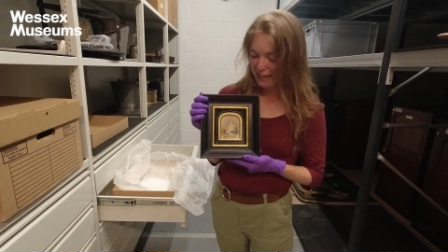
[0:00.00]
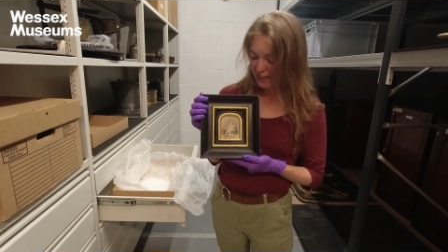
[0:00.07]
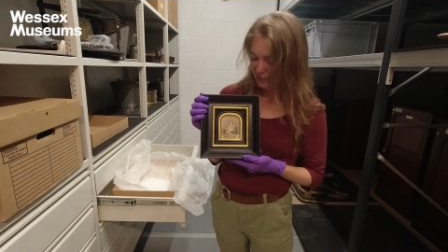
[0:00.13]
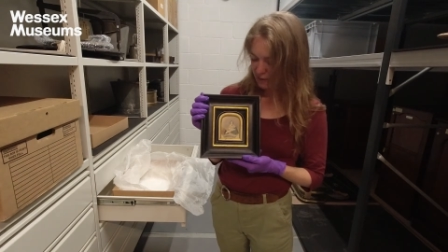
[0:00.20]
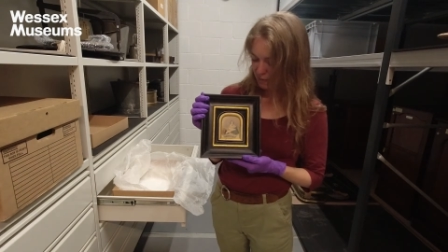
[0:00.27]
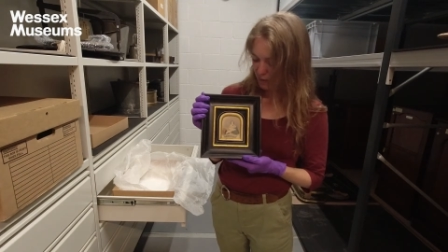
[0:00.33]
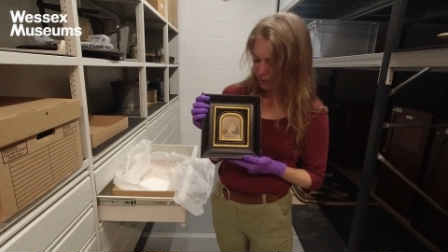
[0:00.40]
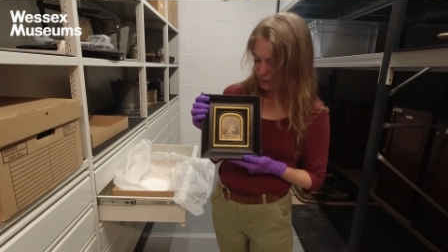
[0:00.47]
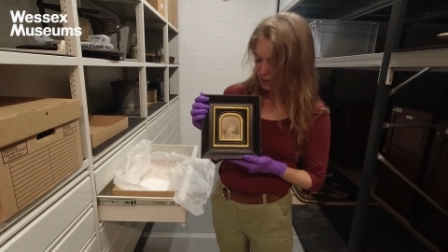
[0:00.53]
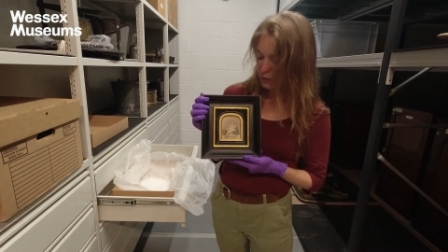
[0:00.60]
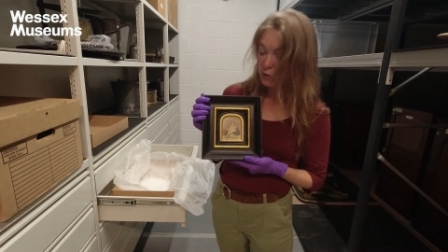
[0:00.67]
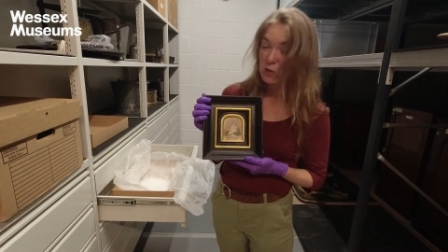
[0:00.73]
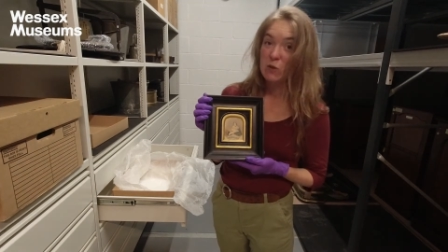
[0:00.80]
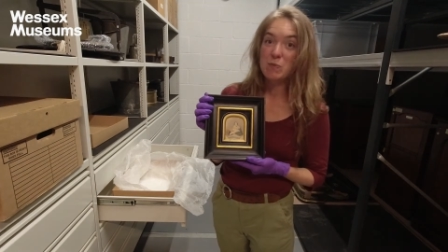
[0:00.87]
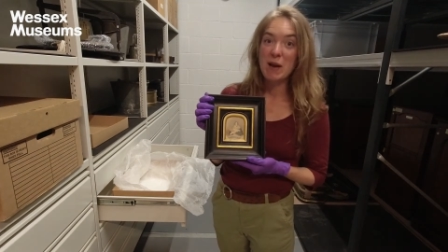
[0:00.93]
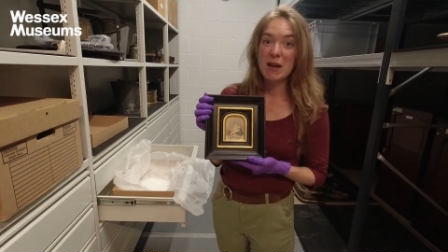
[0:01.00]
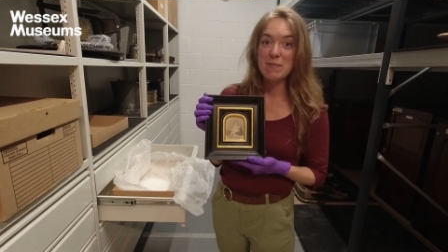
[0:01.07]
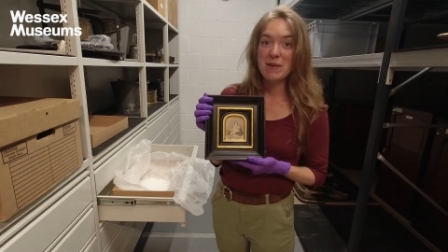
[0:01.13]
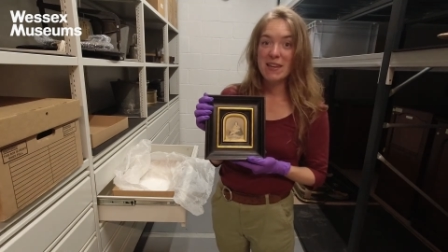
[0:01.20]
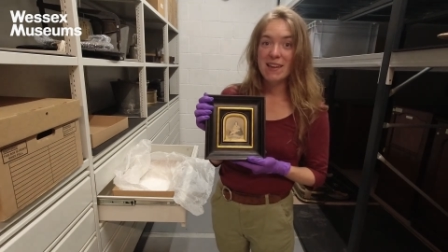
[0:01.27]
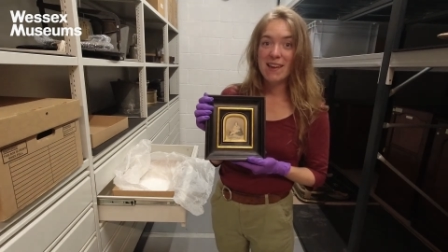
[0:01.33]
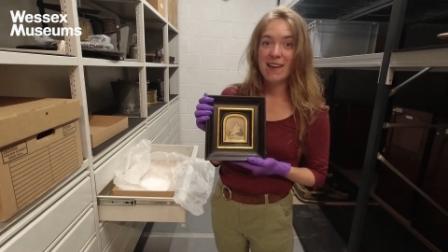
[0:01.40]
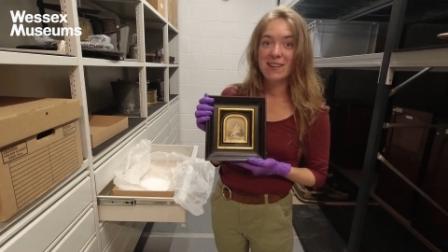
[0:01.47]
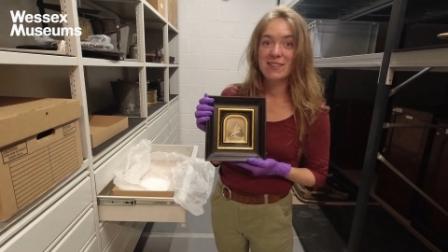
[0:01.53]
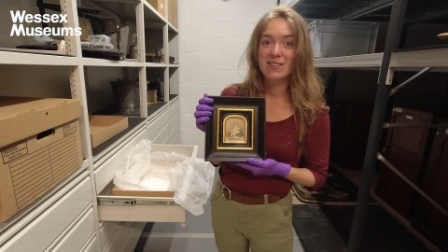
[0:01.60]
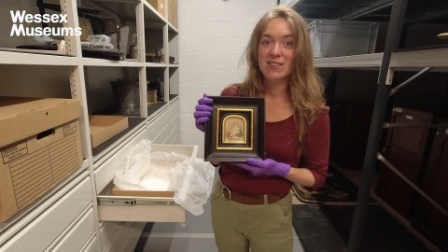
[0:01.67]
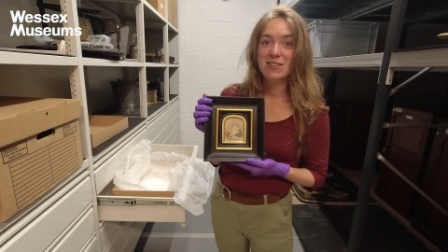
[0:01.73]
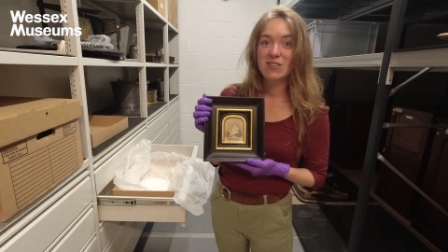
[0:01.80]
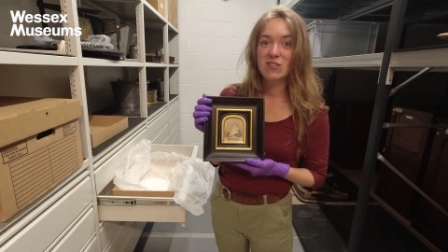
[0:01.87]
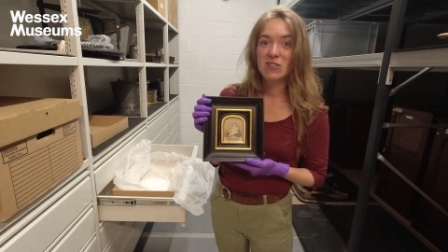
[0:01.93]
His mother was called Jemima,
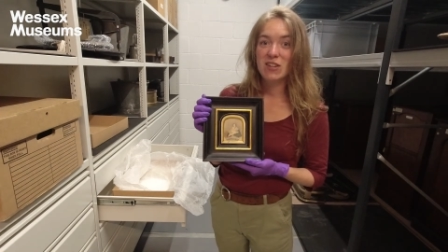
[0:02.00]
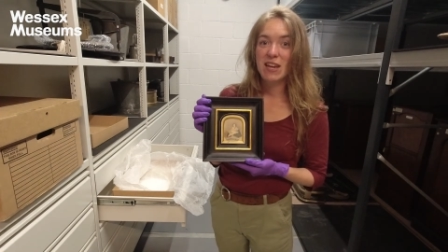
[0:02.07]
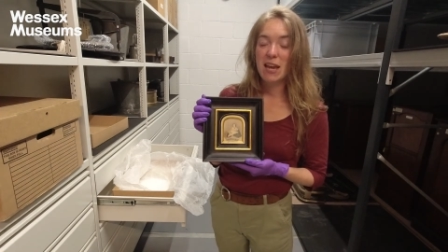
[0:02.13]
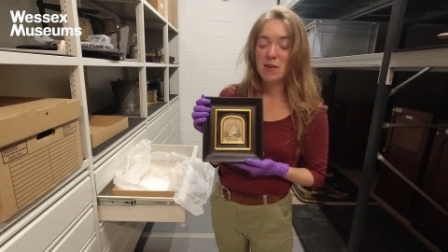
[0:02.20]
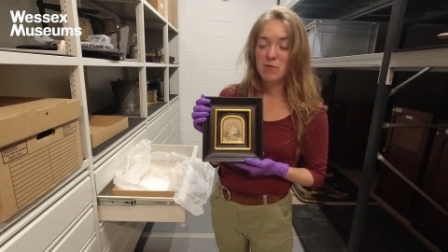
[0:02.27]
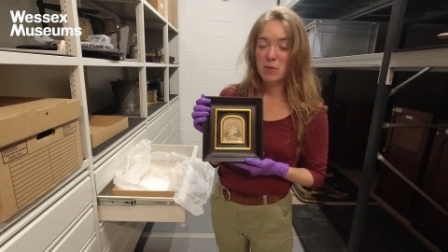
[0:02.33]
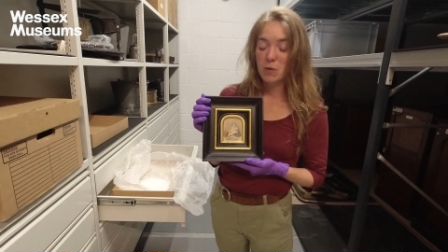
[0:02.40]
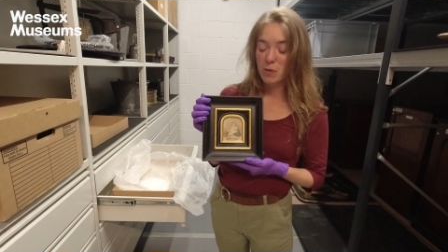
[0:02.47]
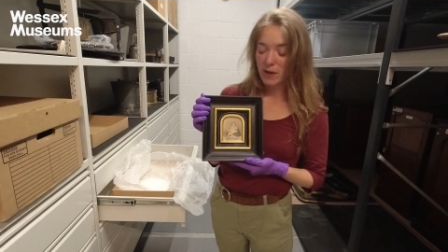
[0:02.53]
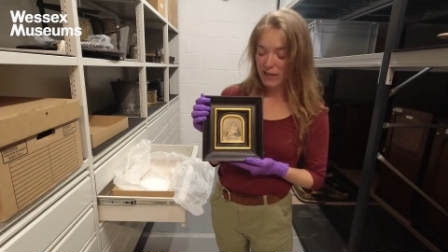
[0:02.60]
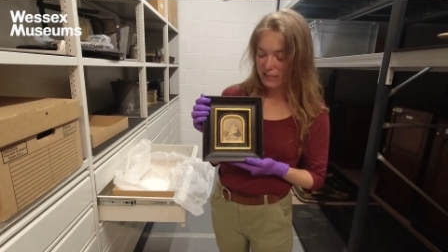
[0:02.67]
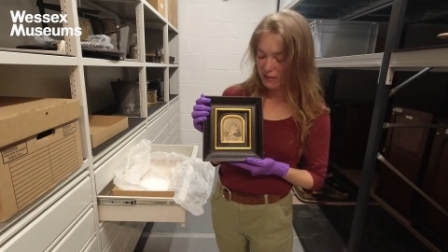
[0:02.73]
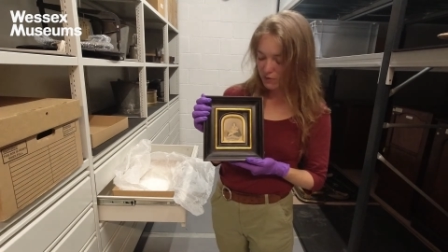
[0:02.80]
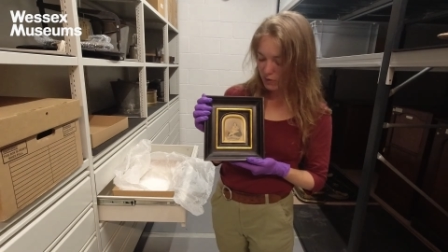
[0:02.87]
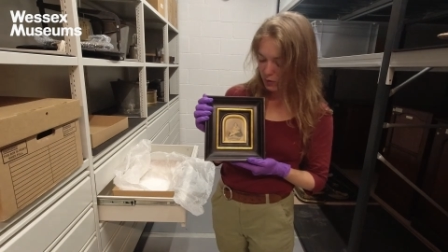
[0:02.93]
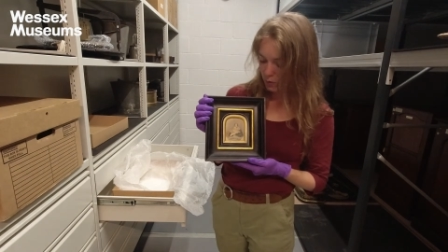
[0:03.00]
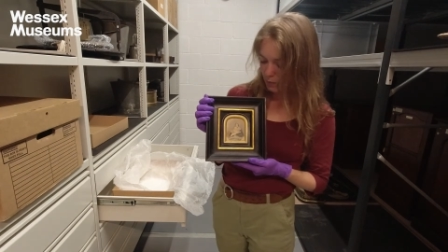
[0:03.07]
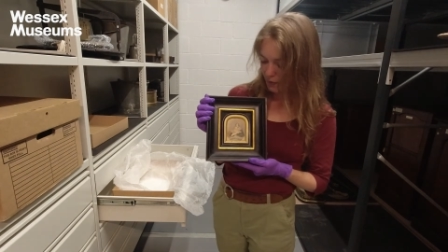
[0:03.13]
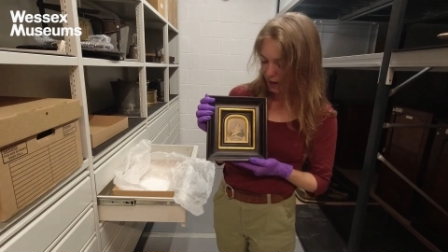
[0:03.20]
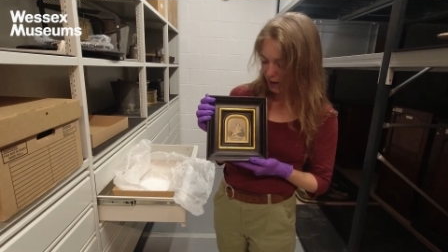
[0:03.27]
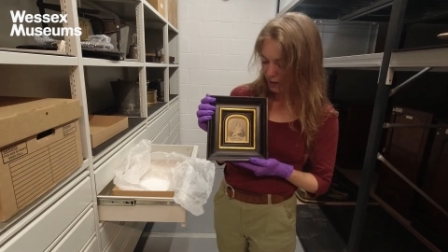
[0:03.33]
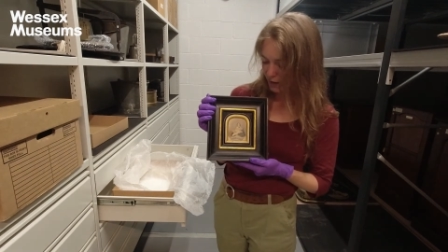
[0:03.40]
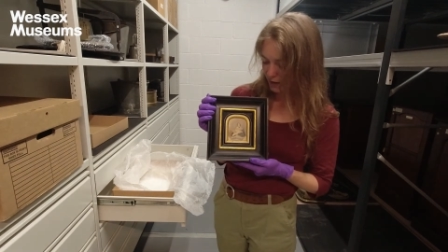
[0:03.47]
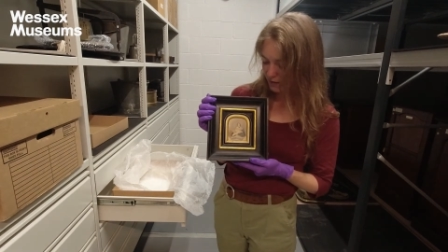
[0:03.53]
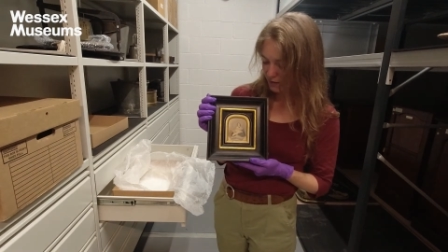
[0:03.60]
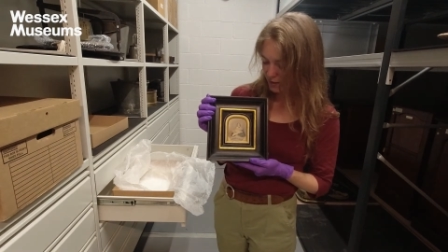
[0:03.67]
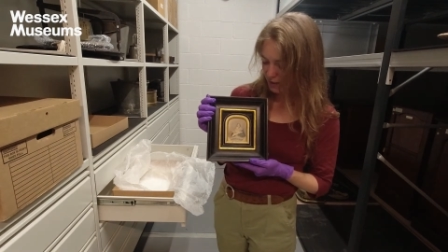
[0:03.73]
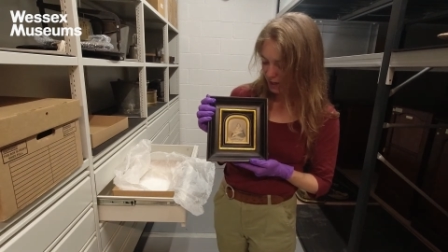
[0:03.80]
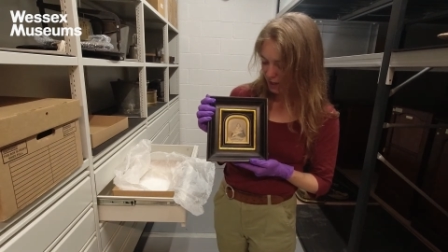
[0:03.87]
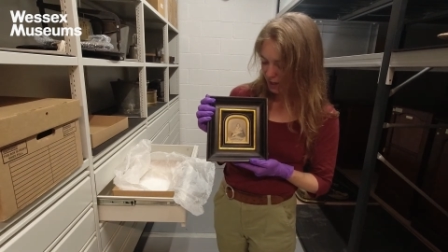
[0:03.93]
and she came from quite a difficult
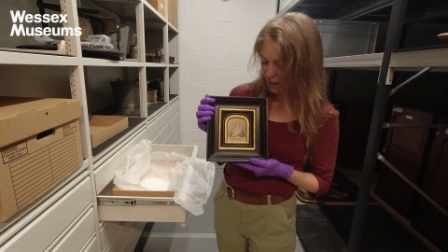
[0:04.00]
background.